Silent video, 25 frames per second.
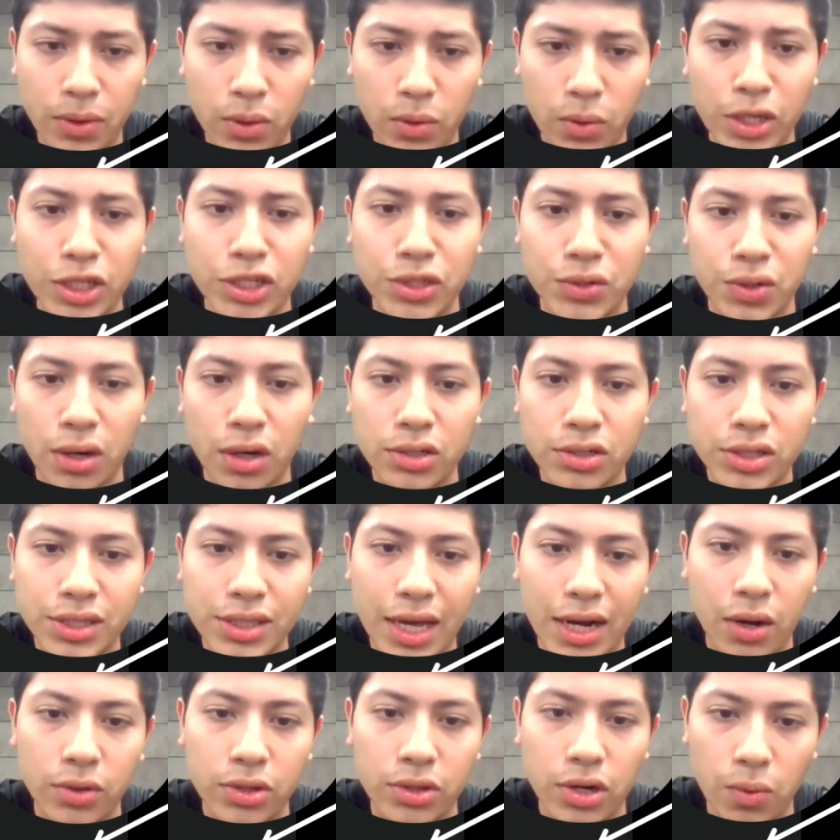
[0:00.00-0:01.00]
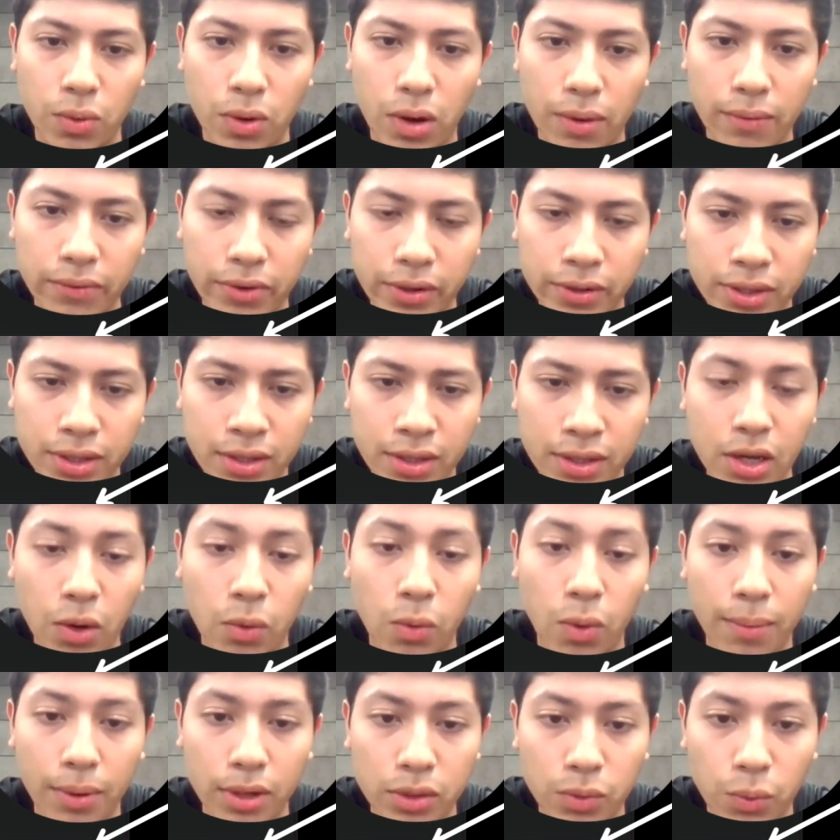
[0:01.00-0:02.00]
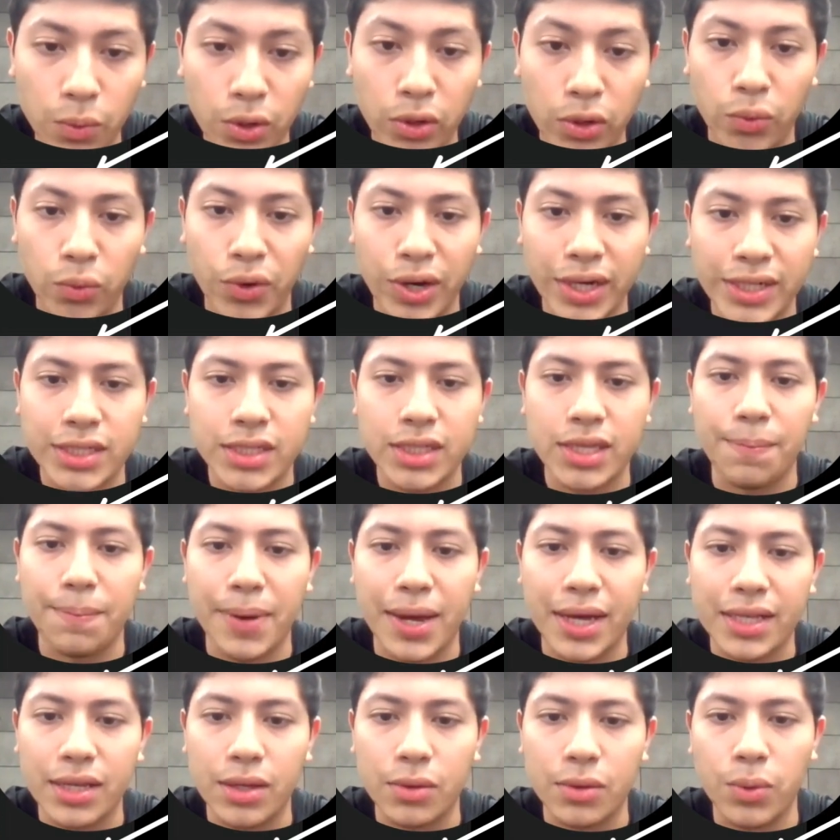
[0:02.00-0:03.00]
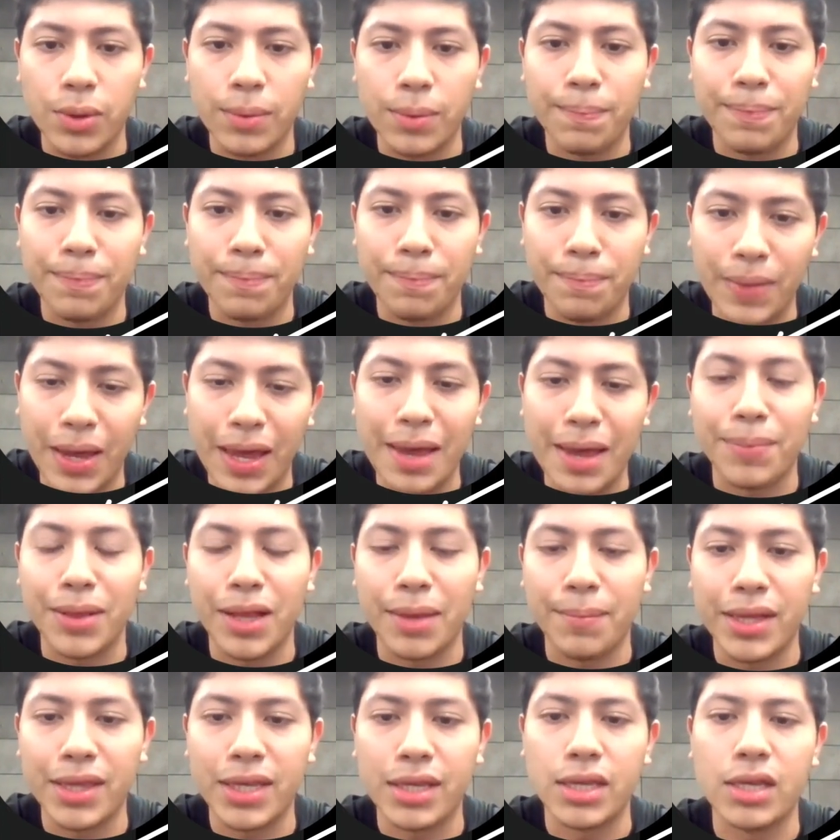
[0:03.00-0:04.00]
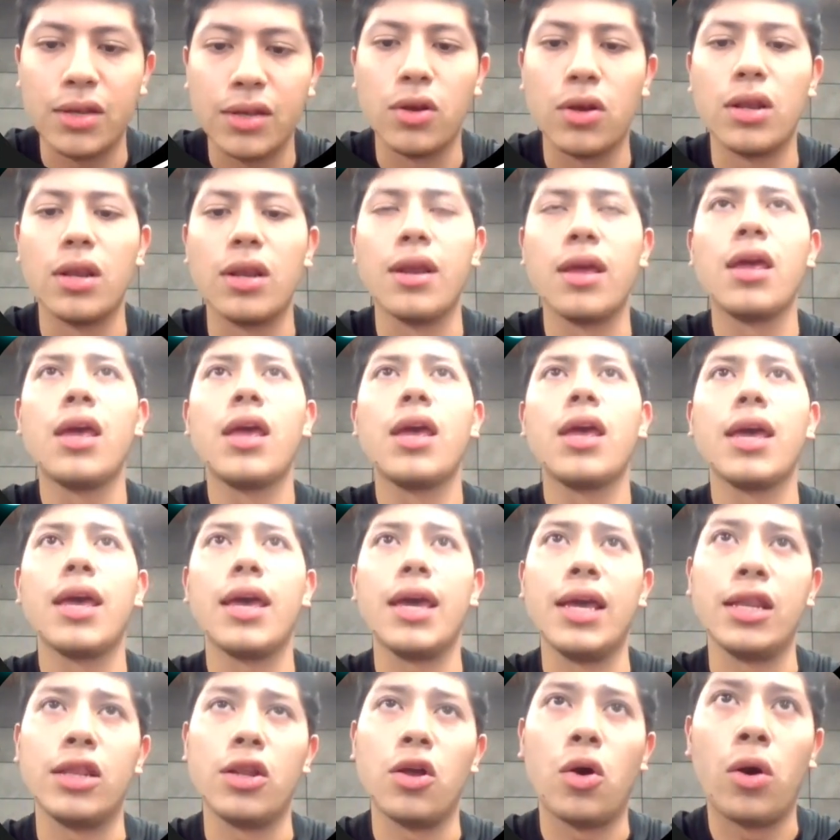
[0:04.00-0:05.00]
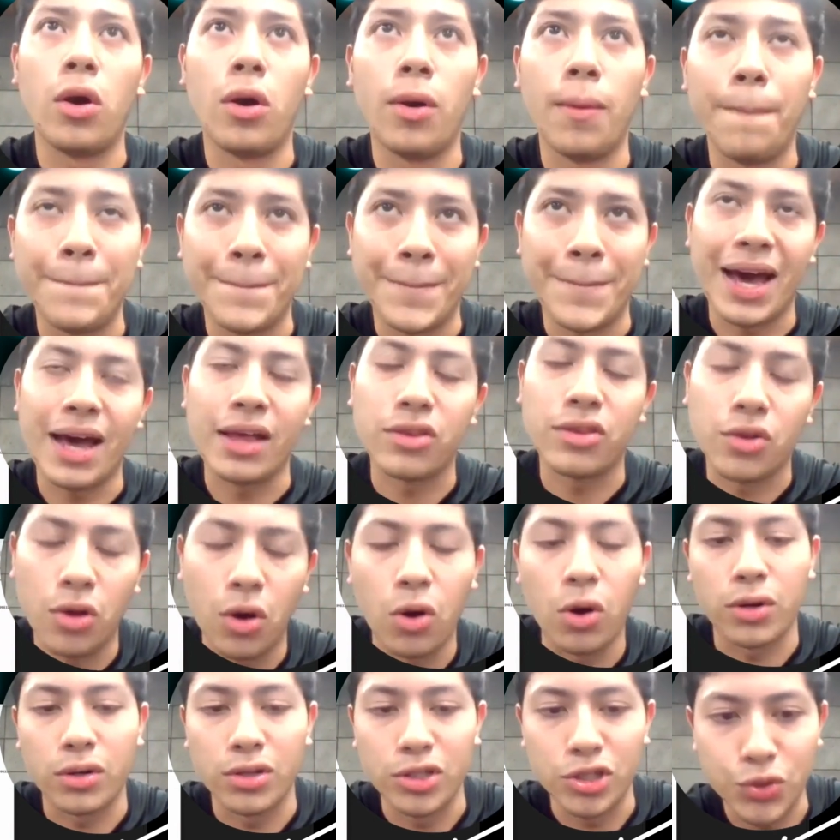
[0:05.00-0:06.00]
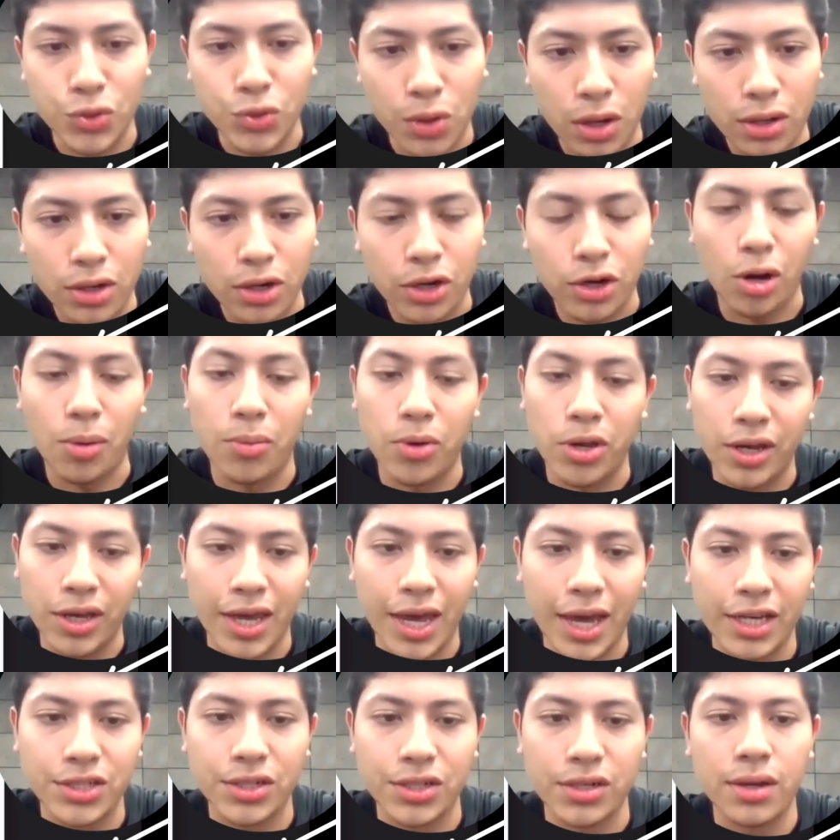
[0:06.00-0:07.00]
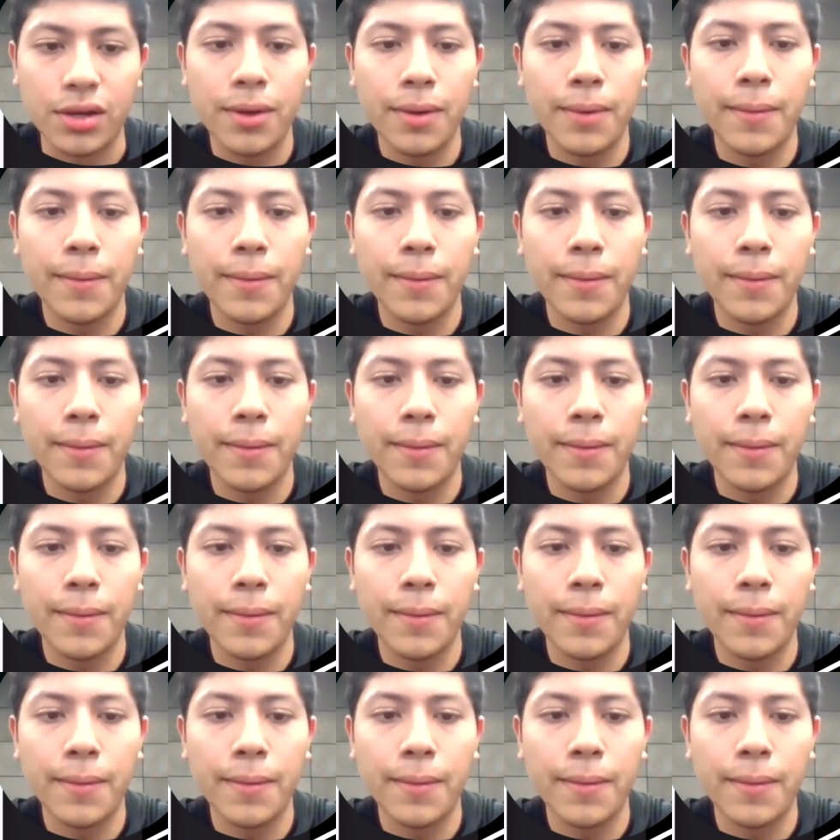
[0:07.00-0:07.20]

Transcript: We trust that the robot will reach the path that we implemented in our path or controller communication.